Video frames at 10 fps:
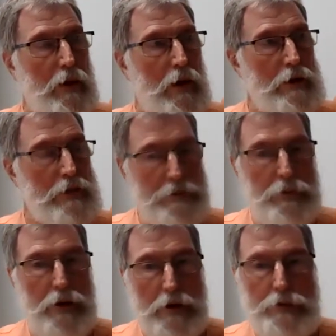are
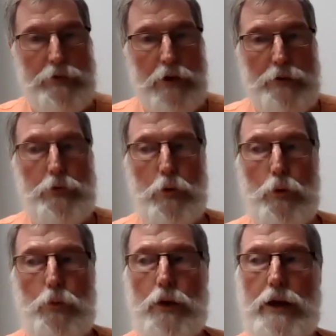similar throughout the
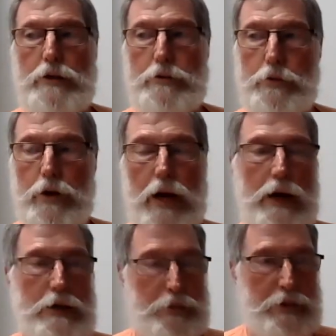whole range of
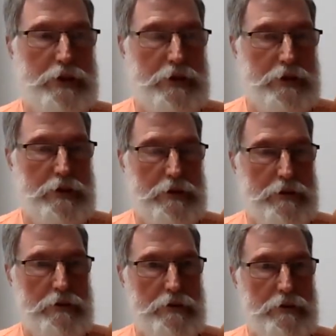organic species,
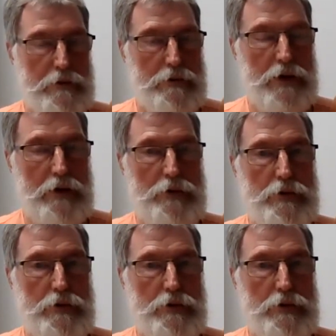there's no doubt.